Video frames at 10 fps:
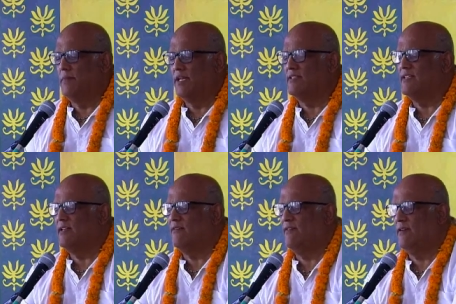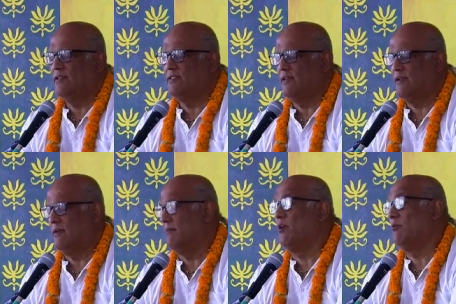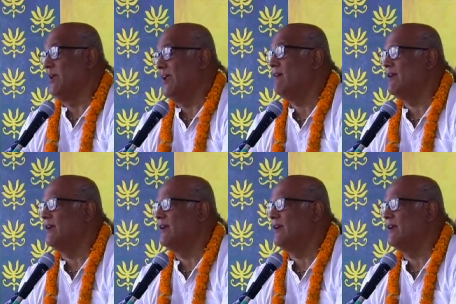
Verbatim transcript: but is it a, is it, well, we hear